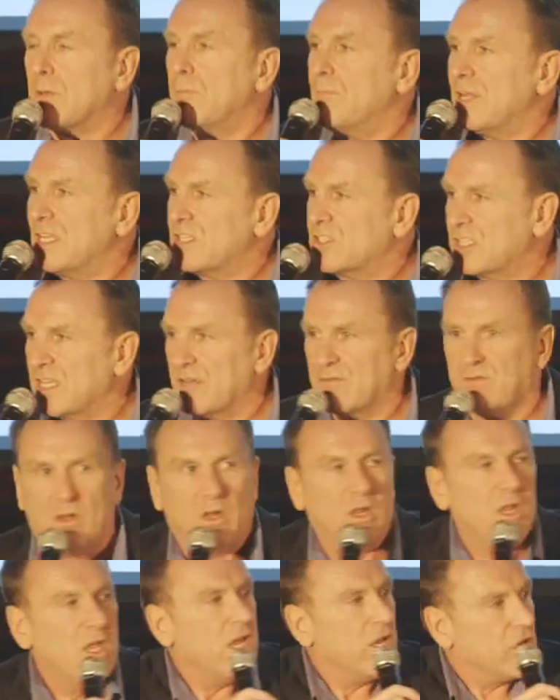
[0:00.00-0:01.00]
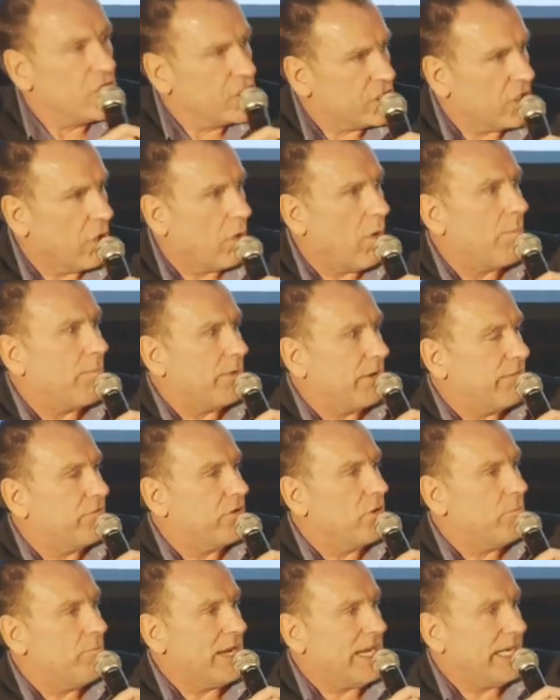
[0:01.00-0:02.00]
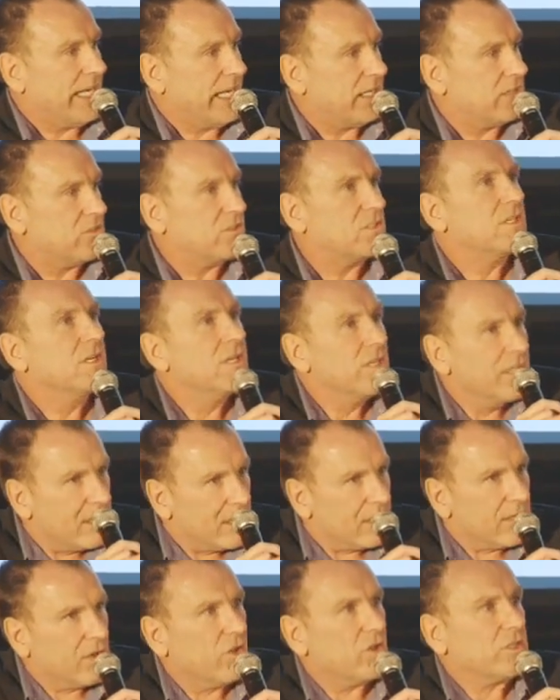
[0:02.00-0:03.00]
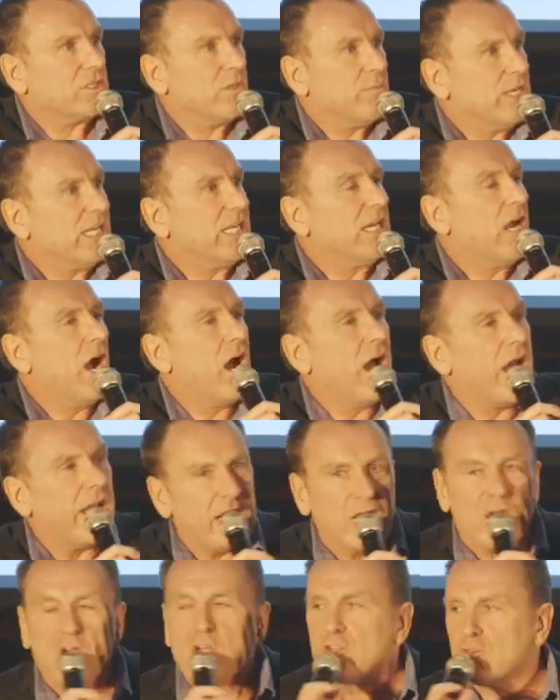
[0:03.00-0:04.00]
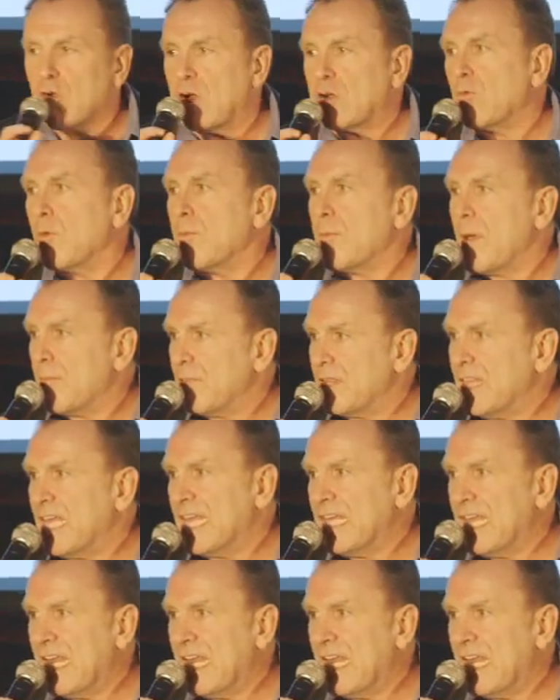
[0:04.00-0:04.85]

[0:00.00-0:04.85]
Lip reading: to be civil, show up at a few meetings, look them in the eye, try to remember their